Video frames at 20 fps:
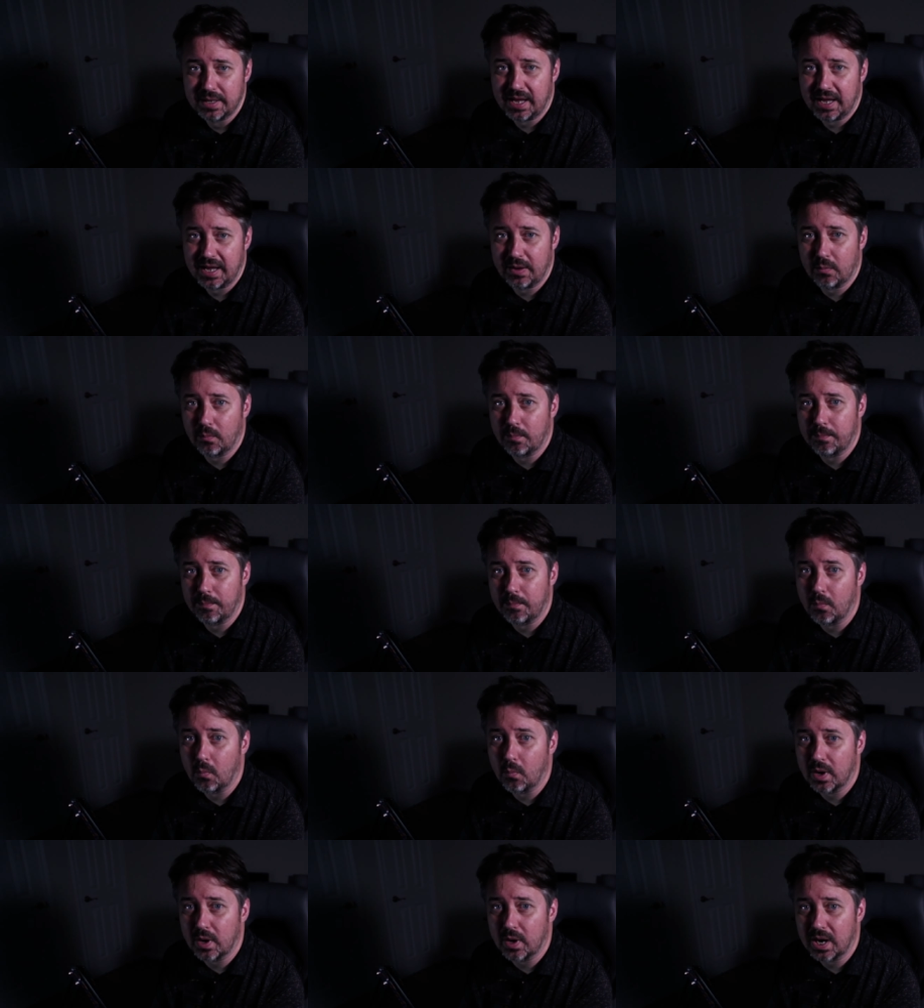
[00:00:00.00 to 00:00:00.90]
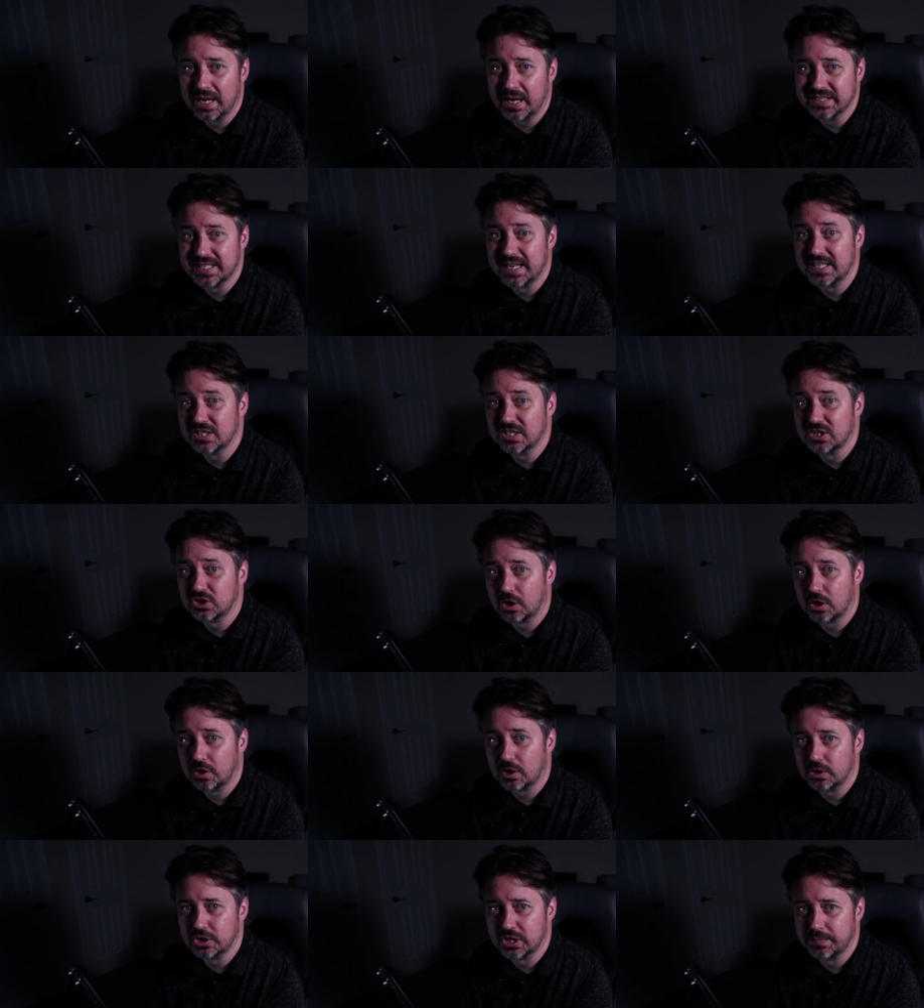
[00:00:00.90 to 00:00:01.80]
And when I say
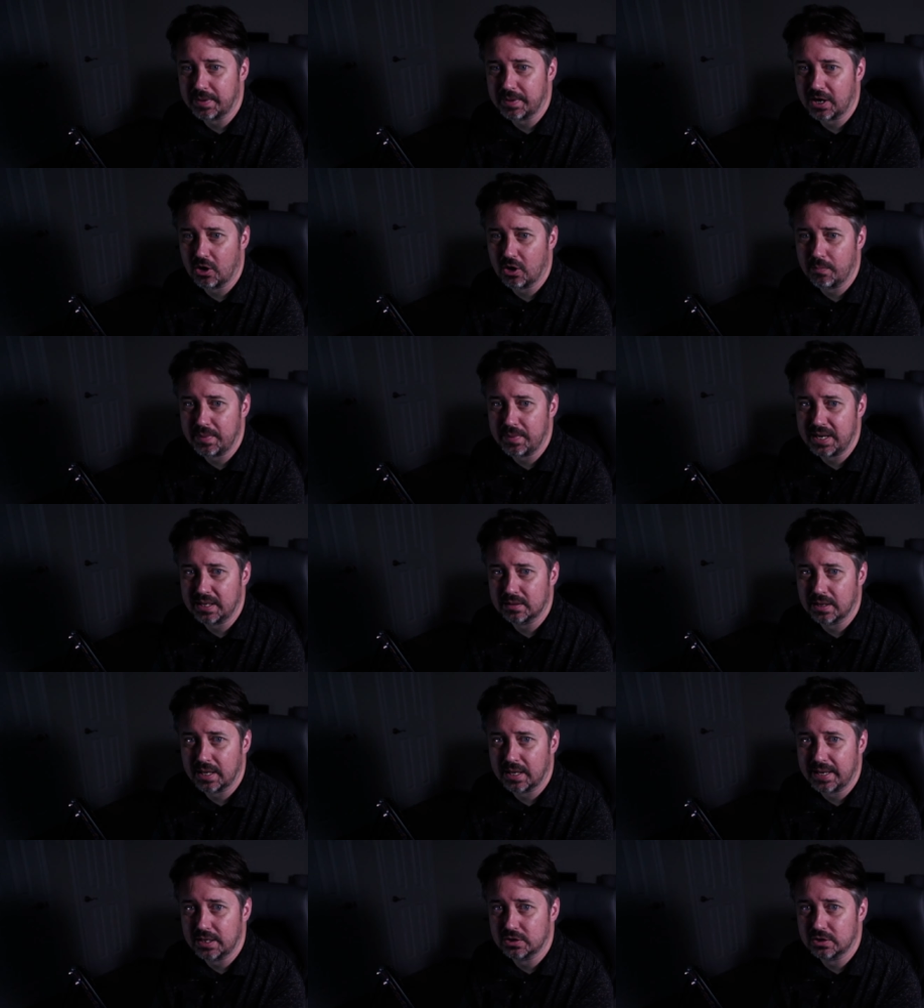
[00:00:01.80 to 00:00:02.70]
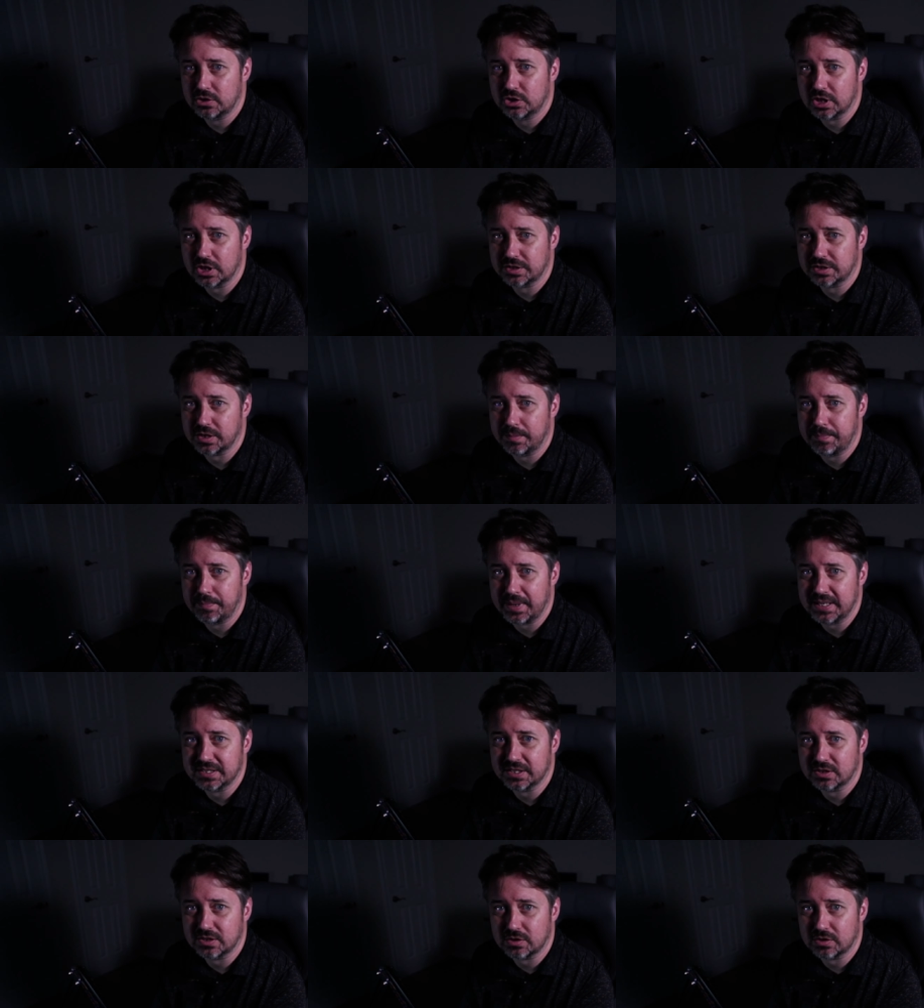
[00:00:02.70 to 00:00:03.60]
starter ship, I don't mean like just a
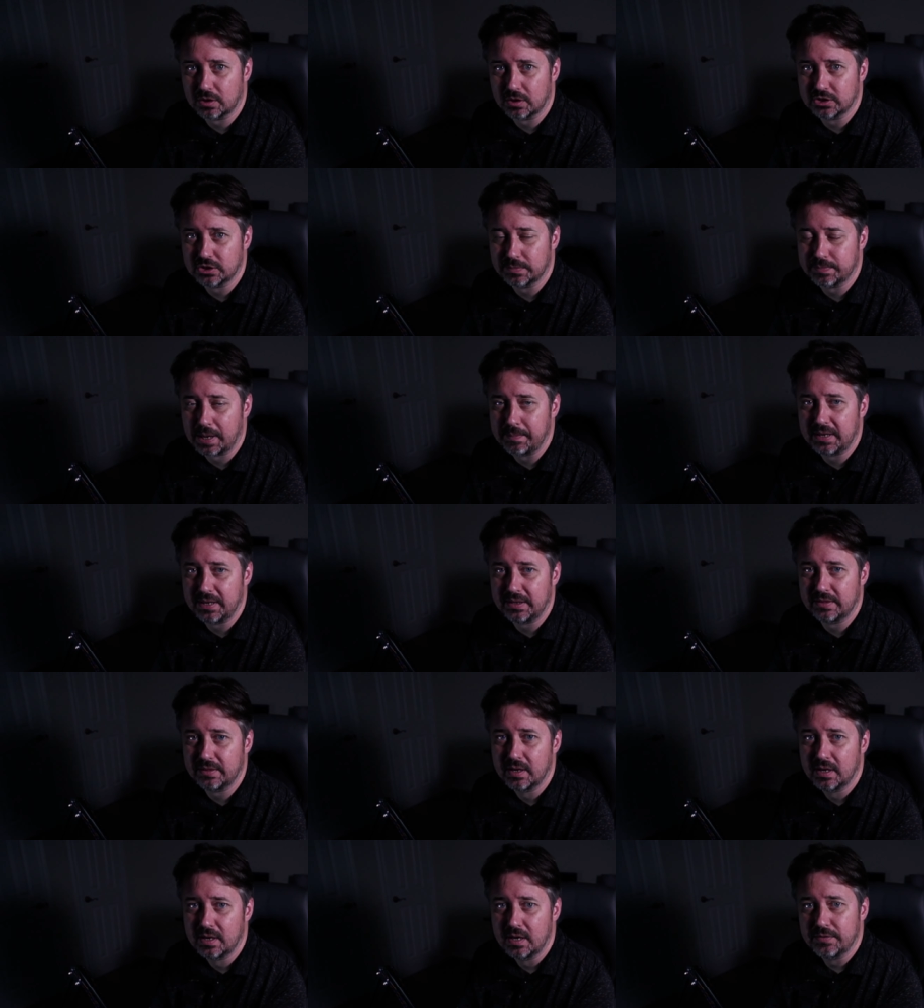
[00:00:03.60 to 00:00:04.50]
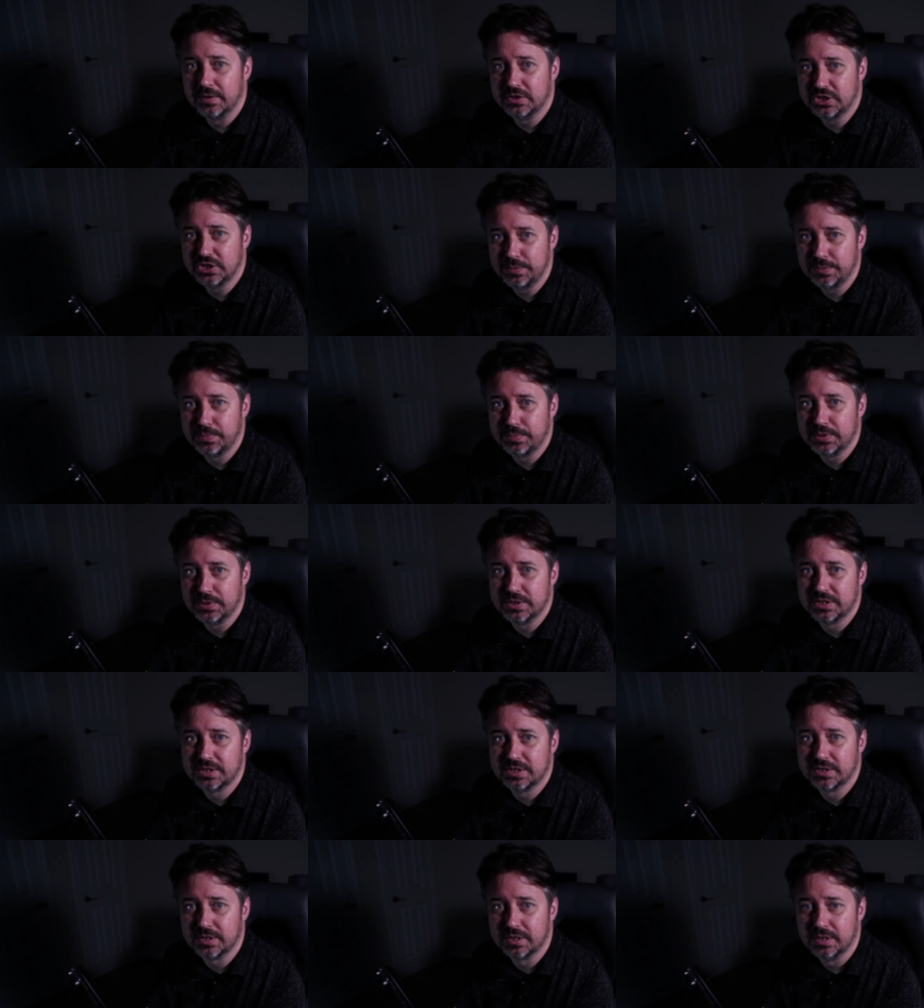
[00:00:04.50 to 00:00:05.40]
basic starter ship. I mean the
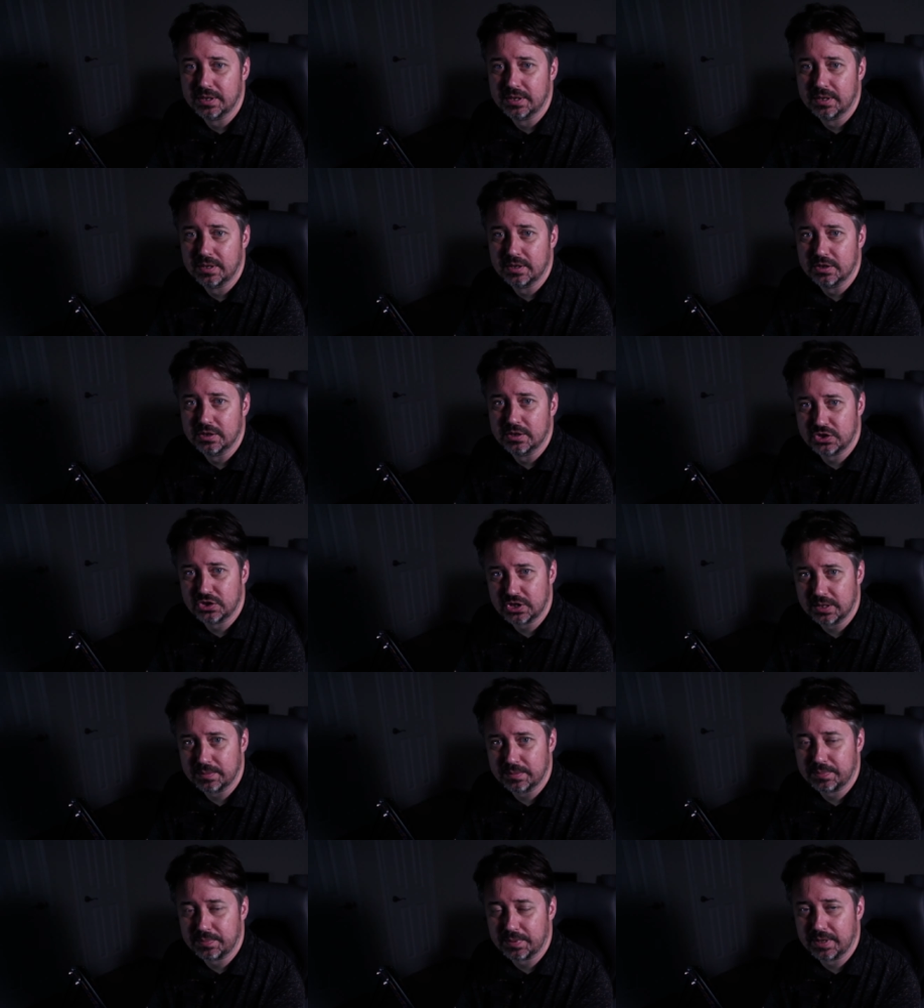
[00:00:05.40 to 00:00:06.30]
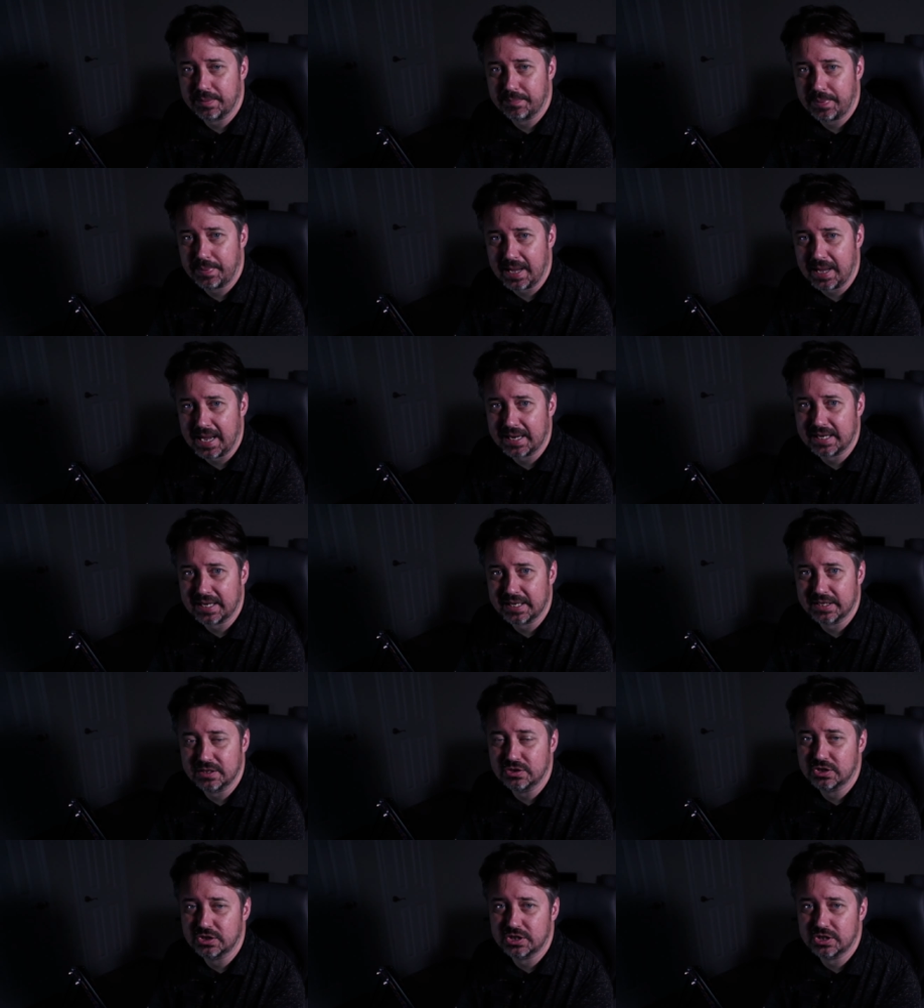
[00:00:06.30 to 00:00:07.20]
cheapest ship
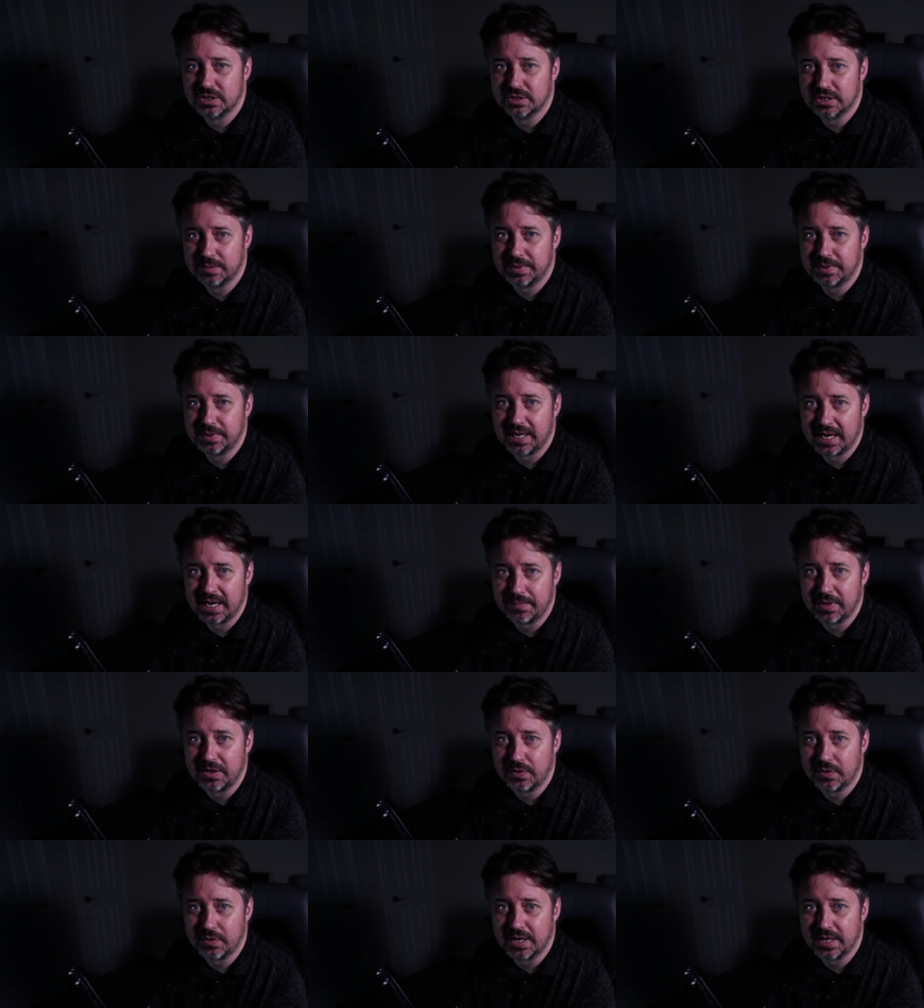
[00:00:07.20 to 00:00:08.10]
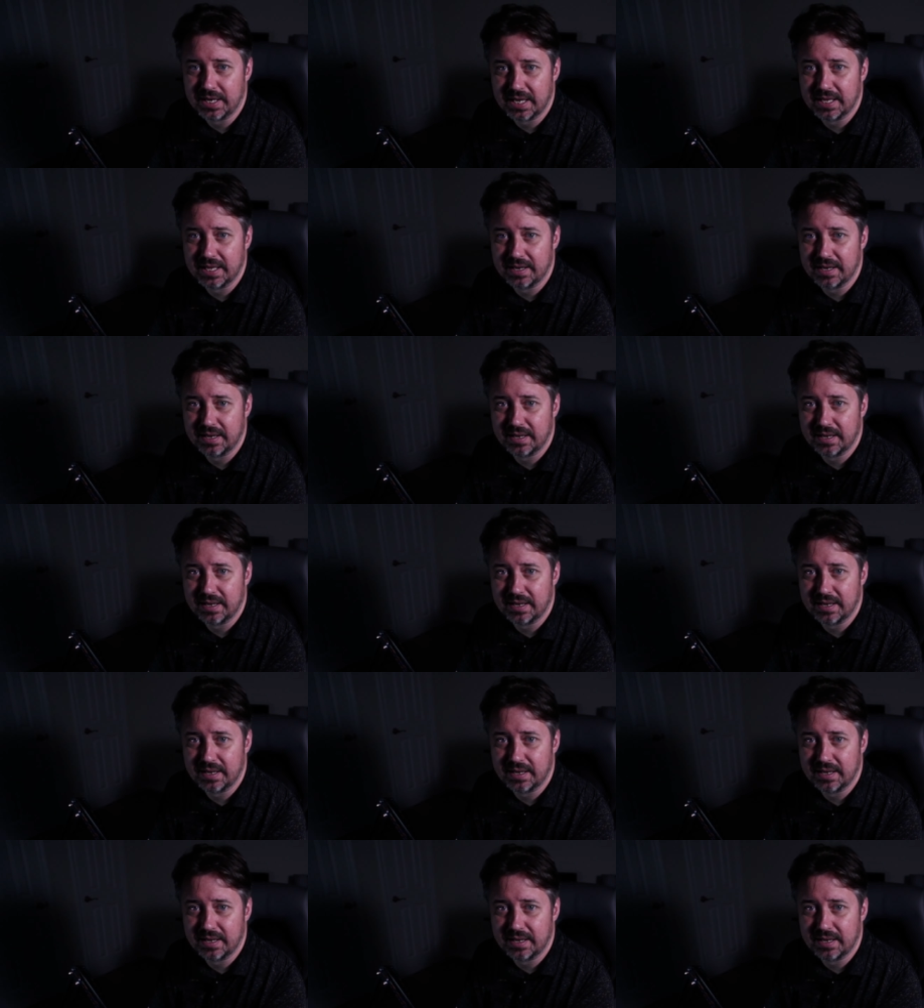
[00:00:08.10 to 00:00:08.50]
package, ship game that you can get,